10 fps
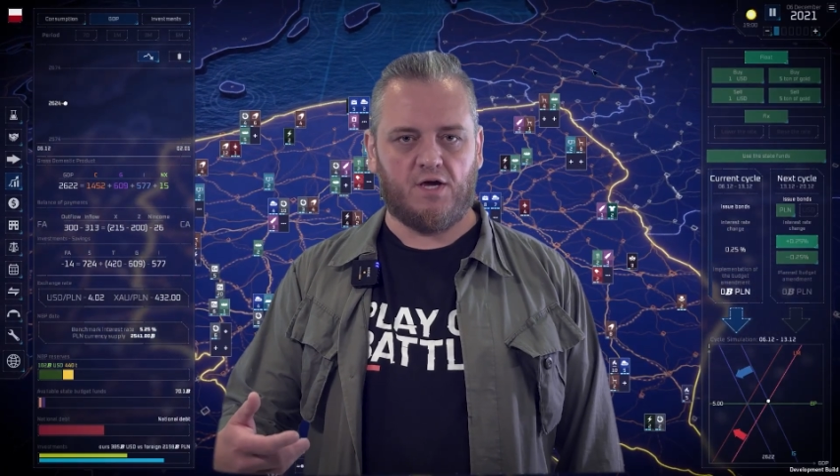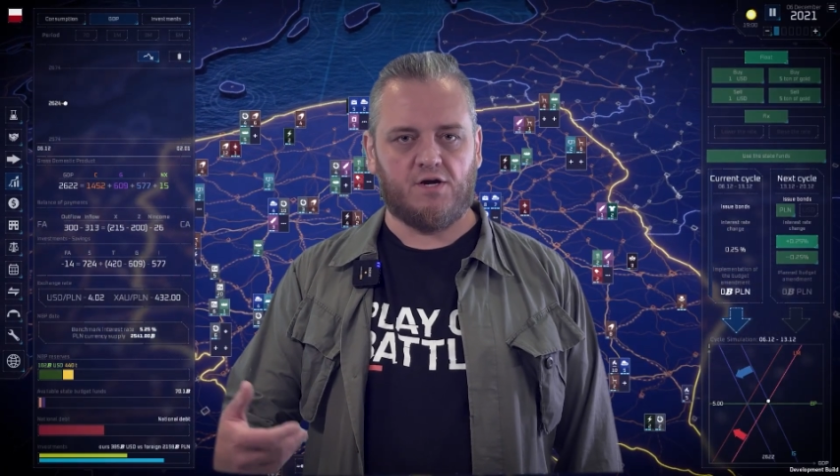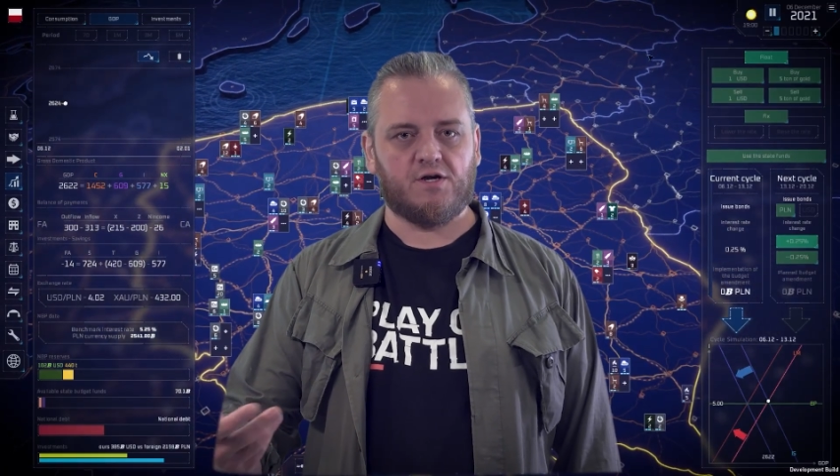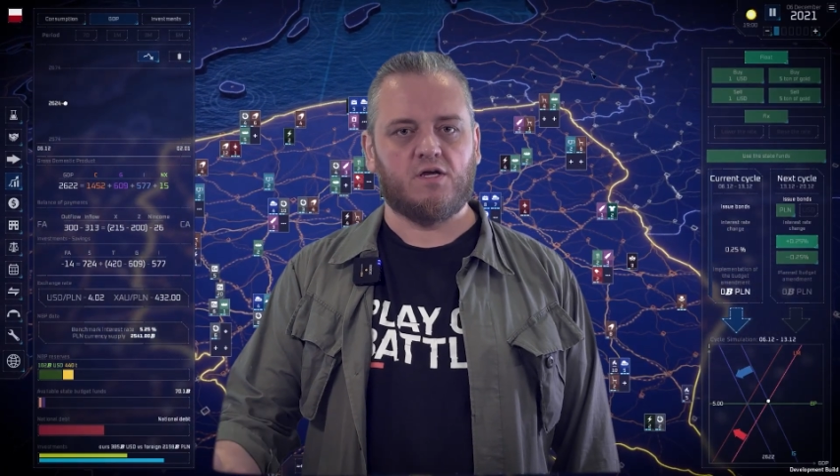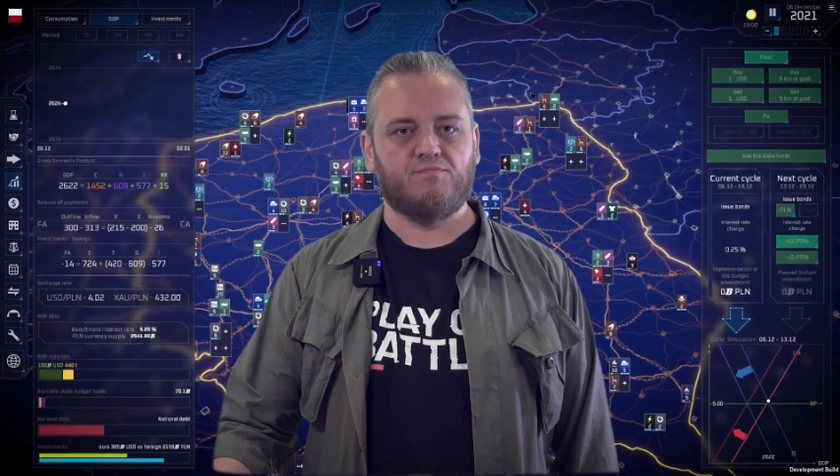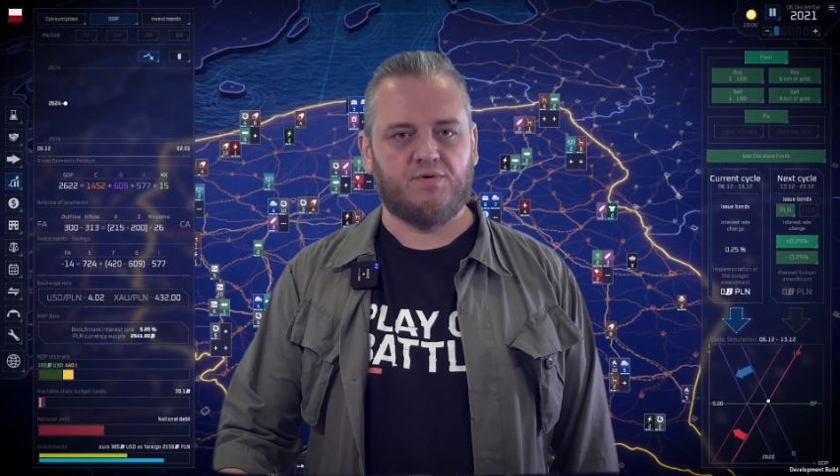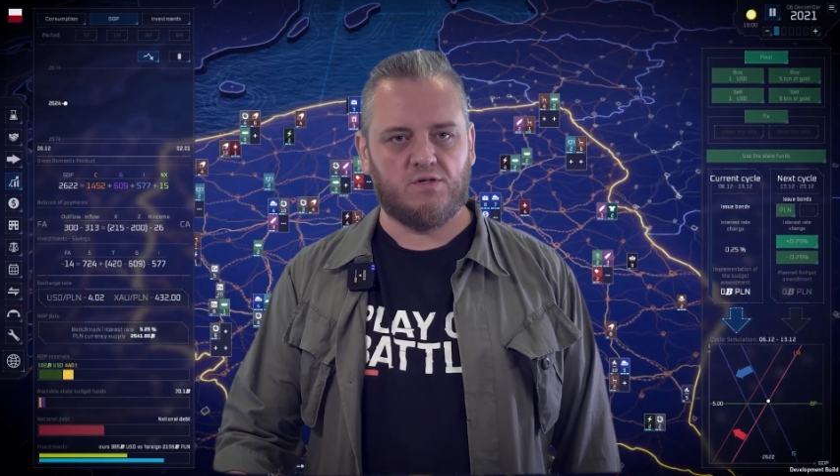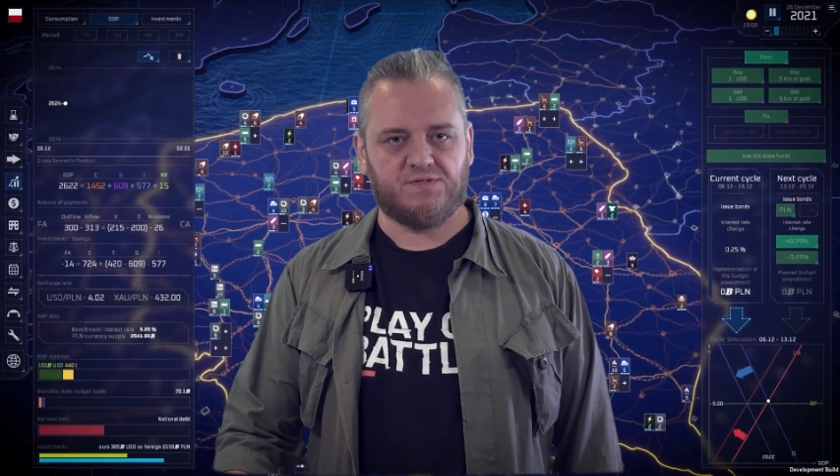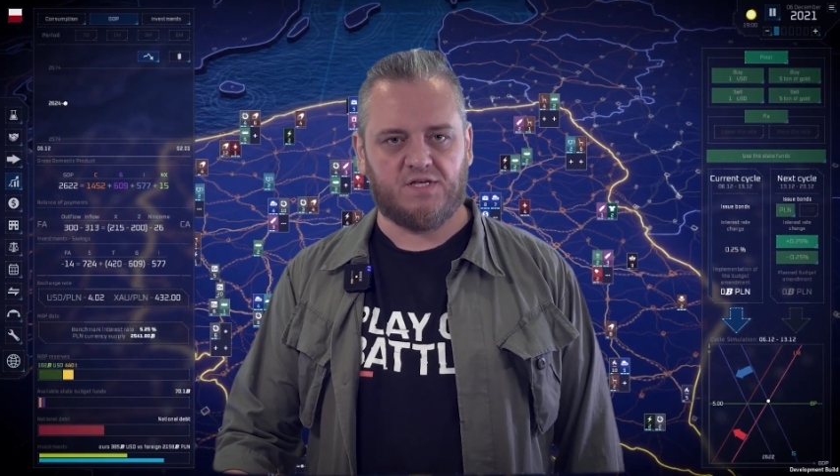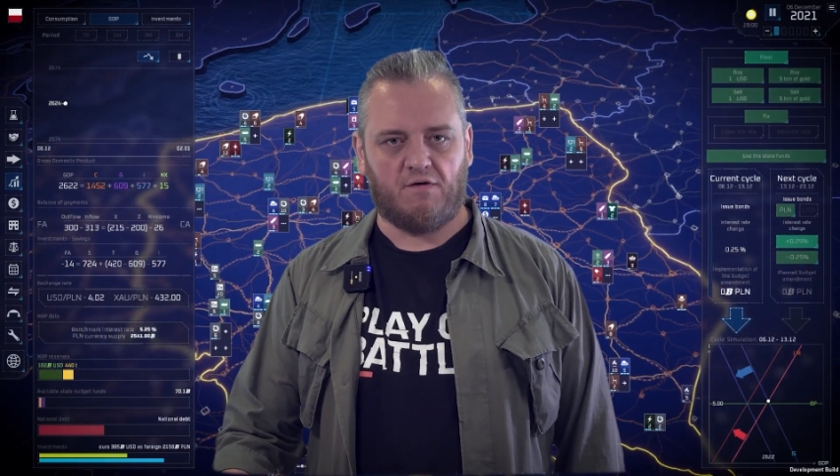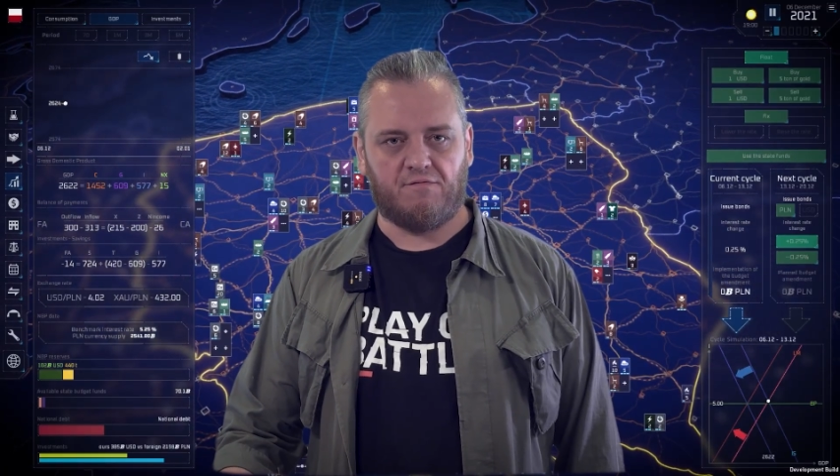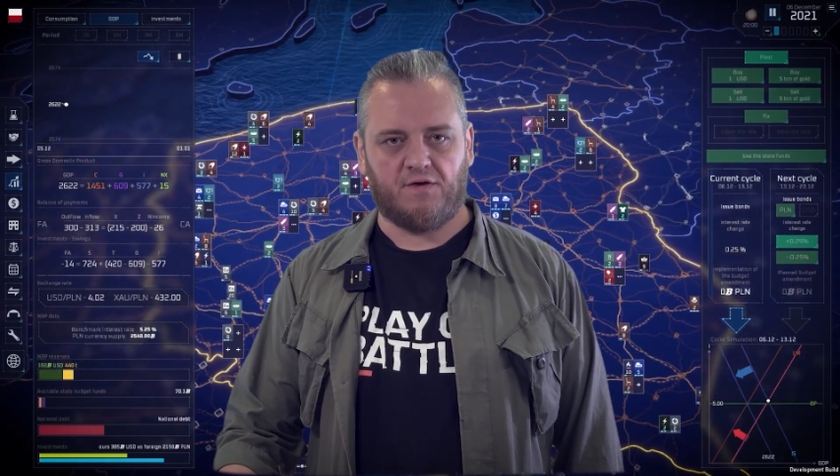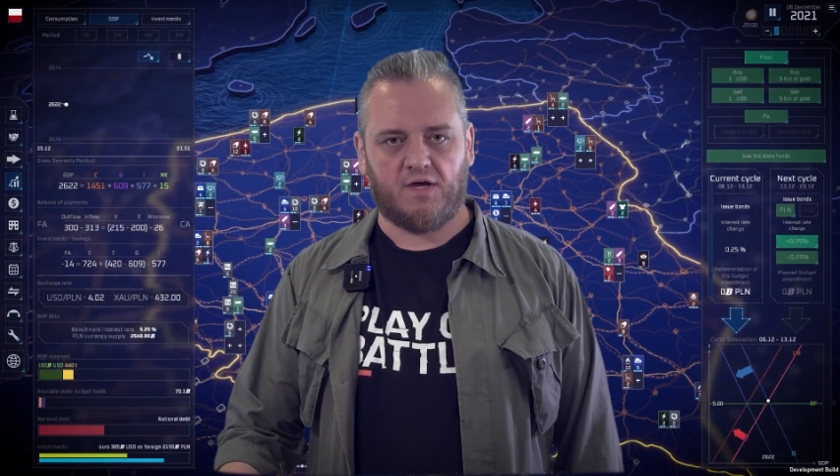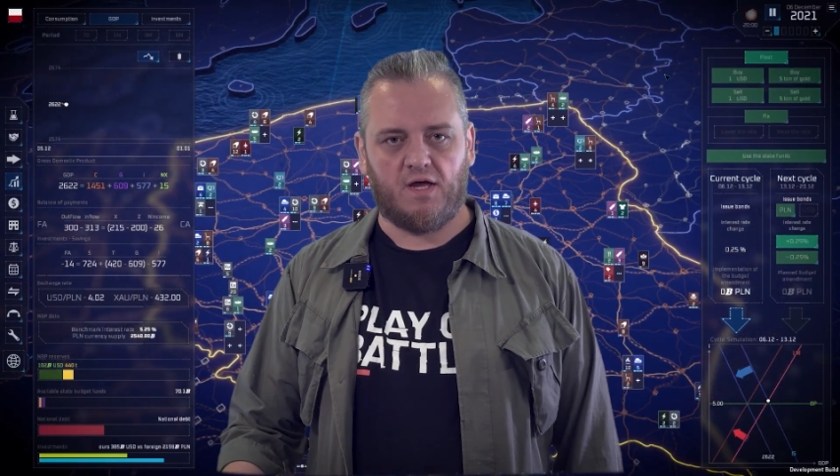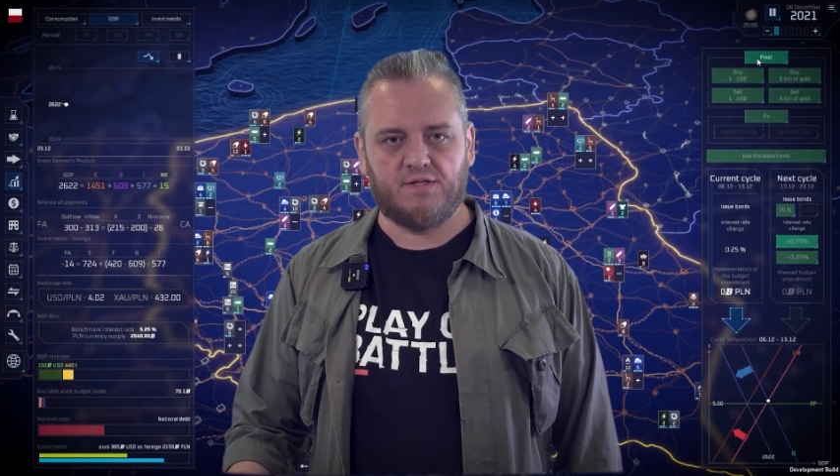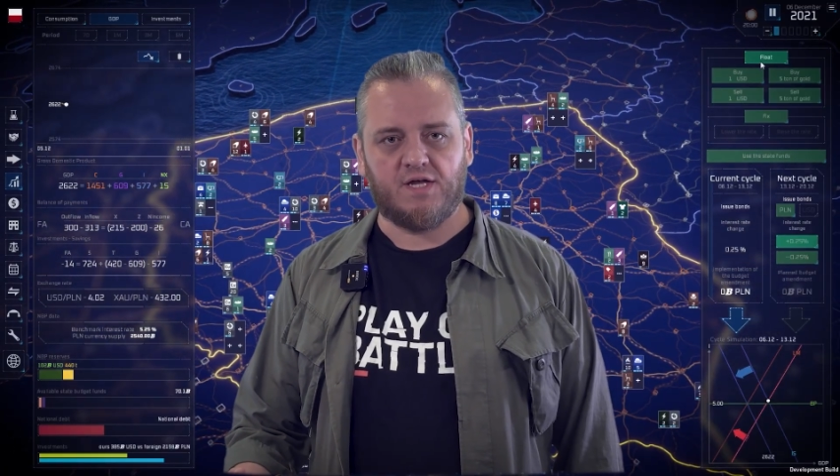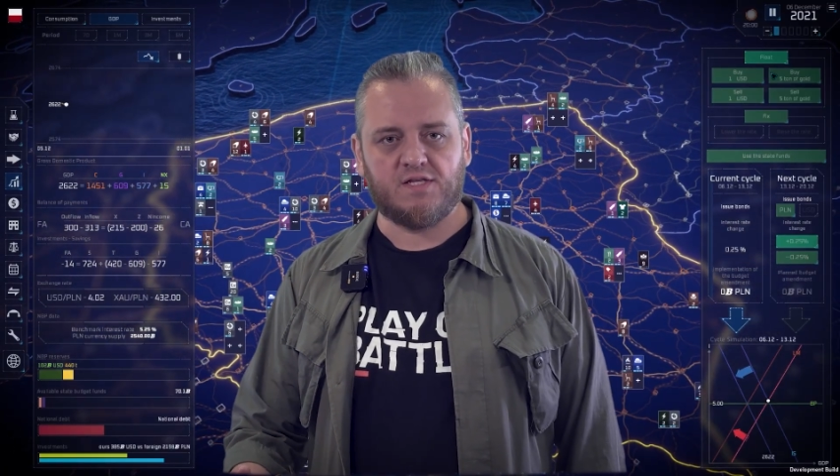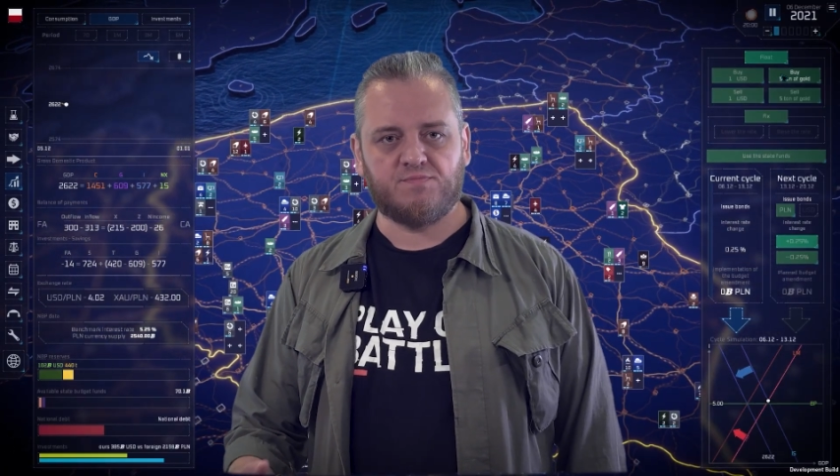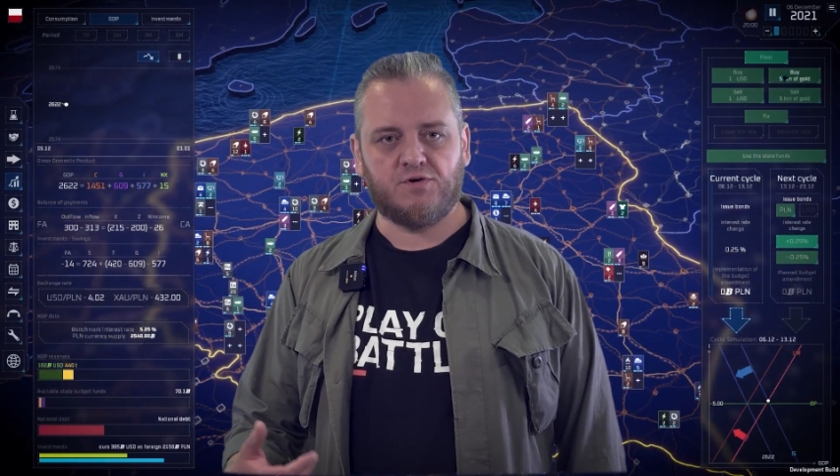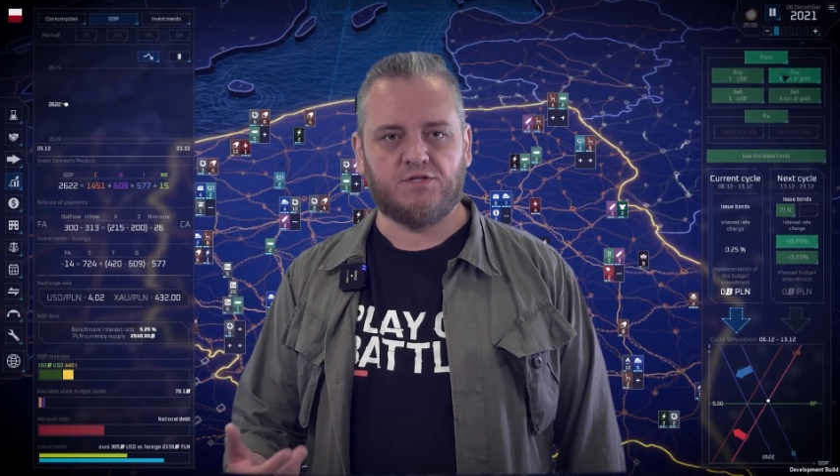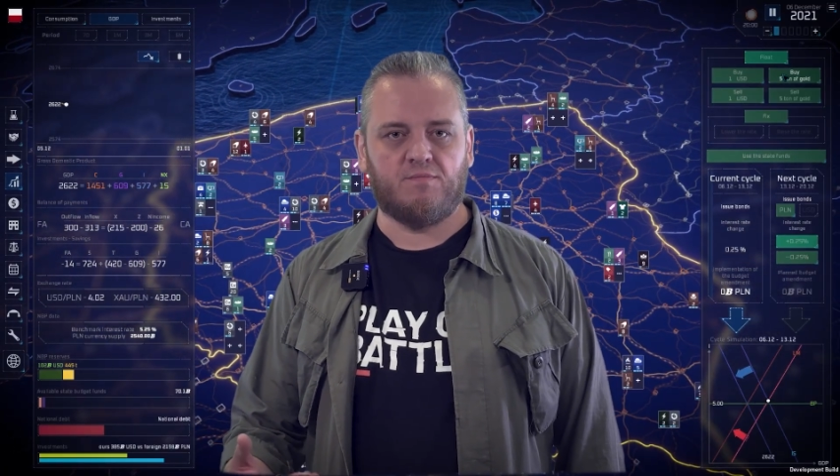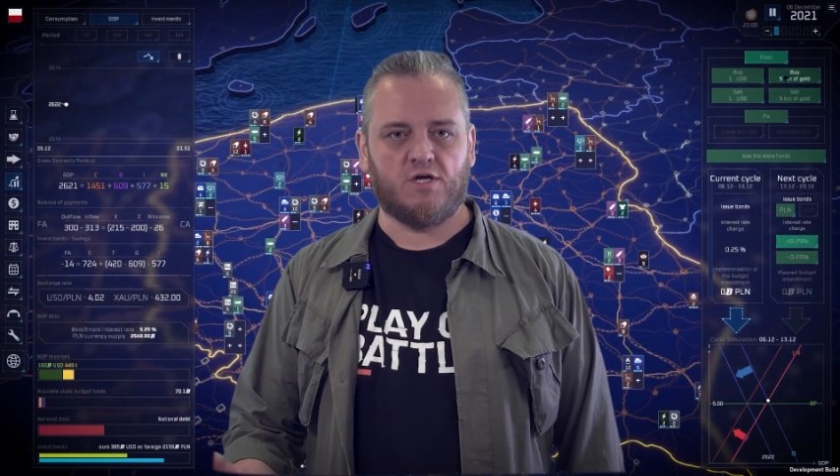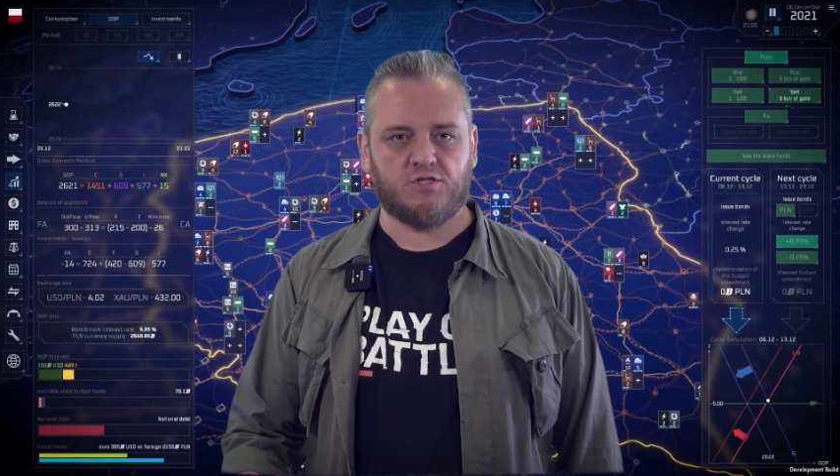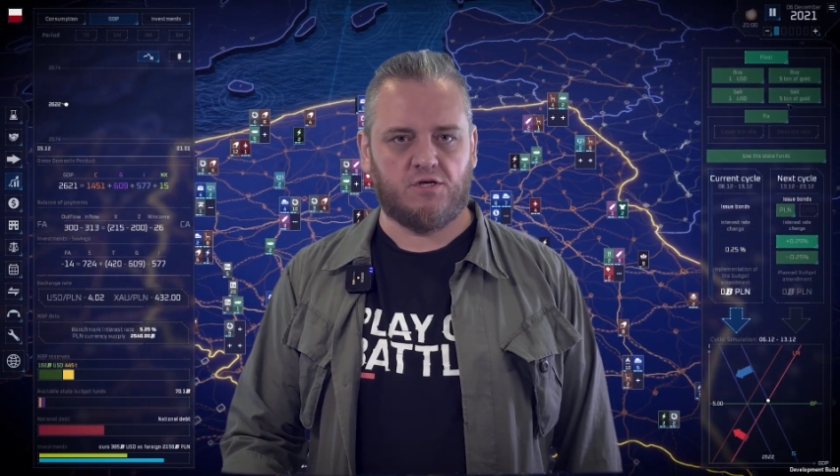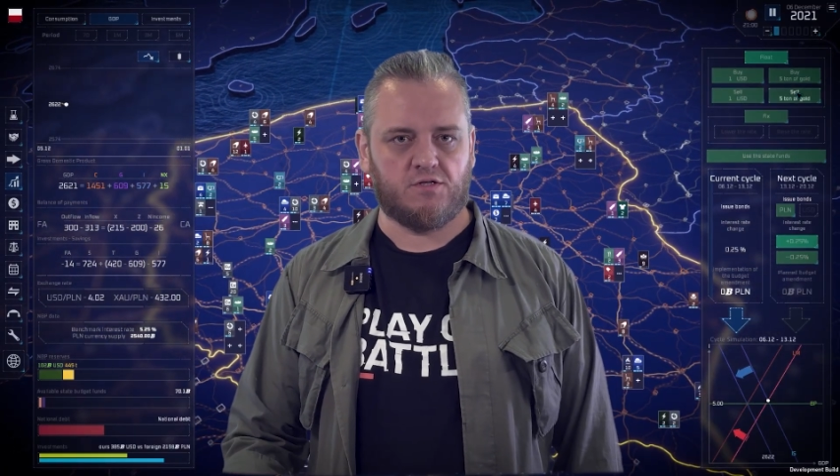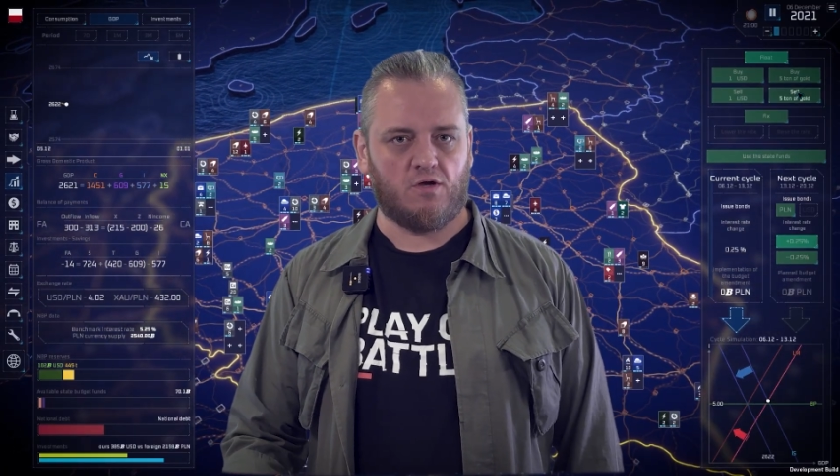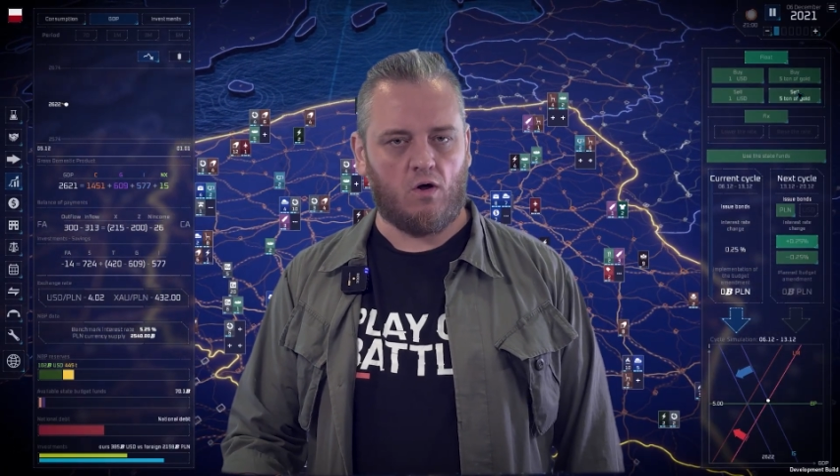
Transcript: player can build something, and that's pretty much it.